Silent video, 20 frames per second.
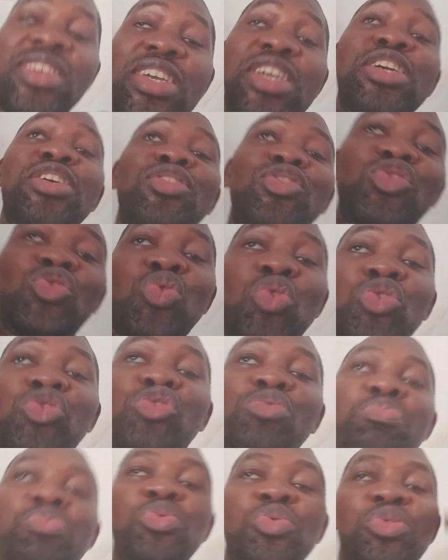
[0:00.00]
his
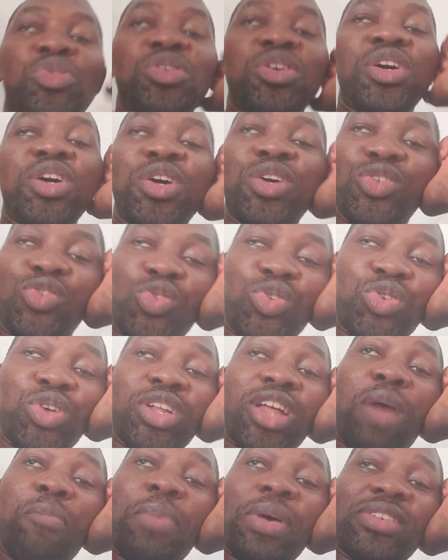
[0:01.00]
notebook. So the
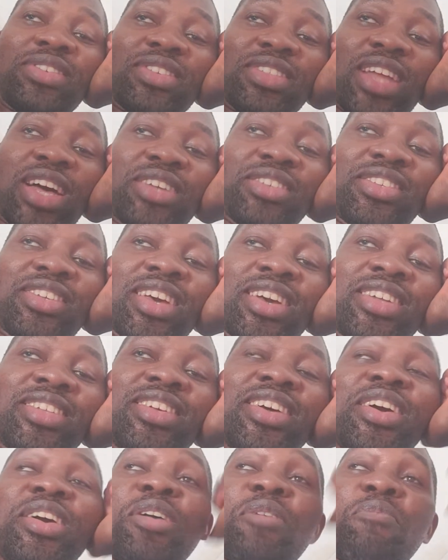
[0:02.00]
other person now
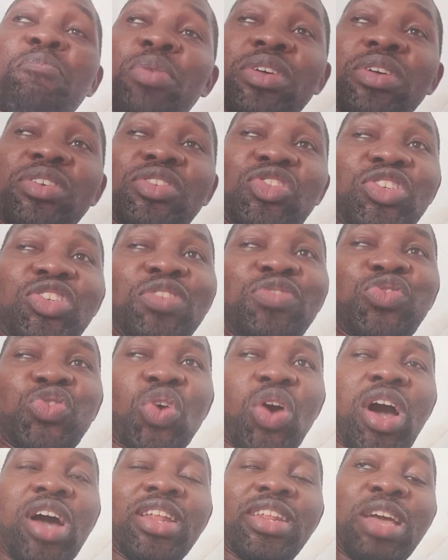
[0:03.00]
said, please shift
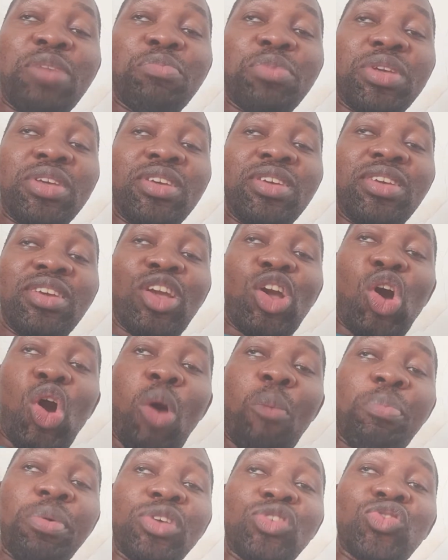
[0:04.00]
your hand, let me
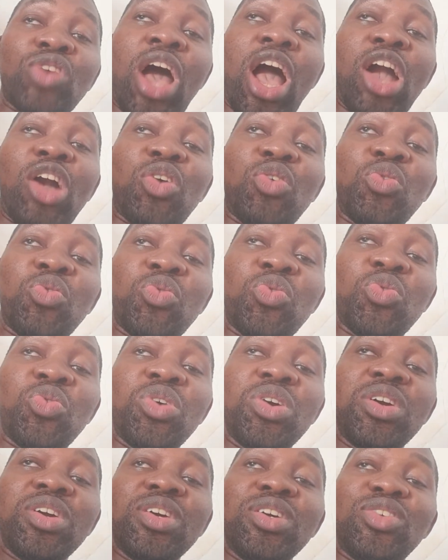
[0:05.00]
copy so I
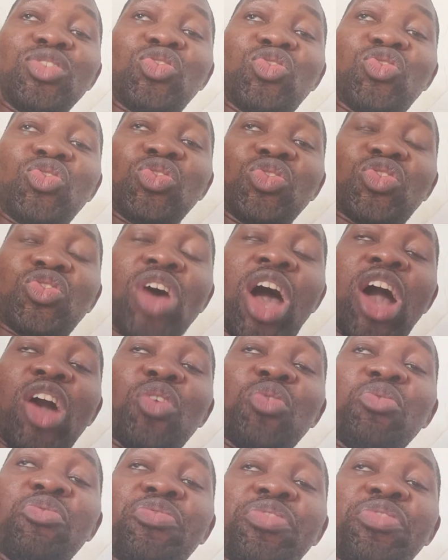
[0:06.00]
could